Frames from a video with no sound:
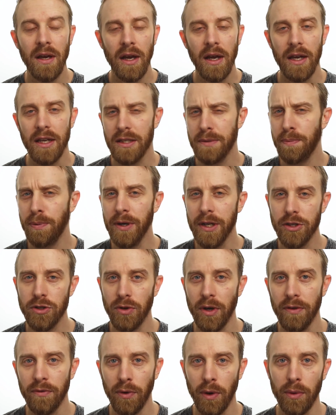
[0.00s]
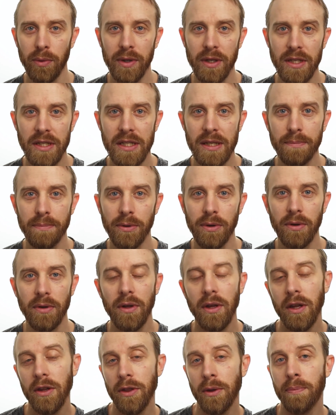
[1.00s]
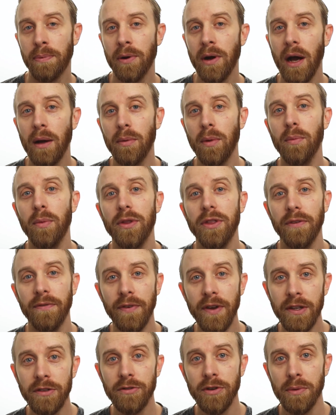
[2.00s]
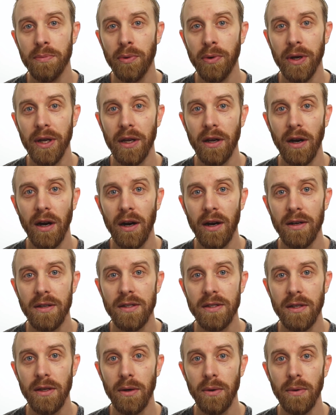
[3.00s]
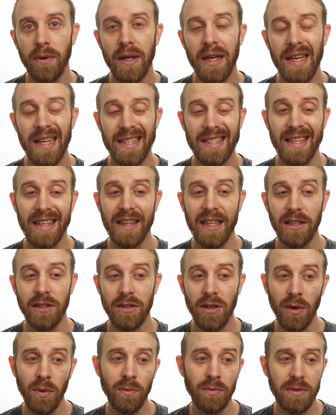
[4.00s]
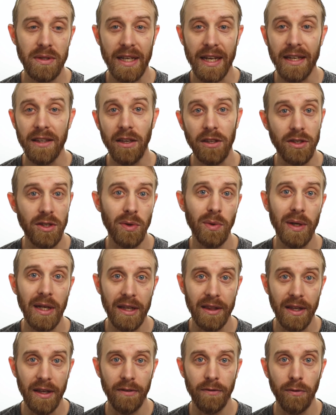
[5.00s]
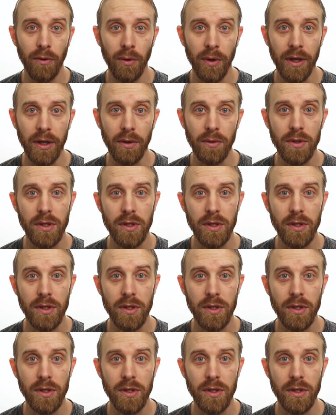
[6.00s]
It's pretty straightforward and simple. The problem with the victory point cards, though, is that they don't tend to do anything for you.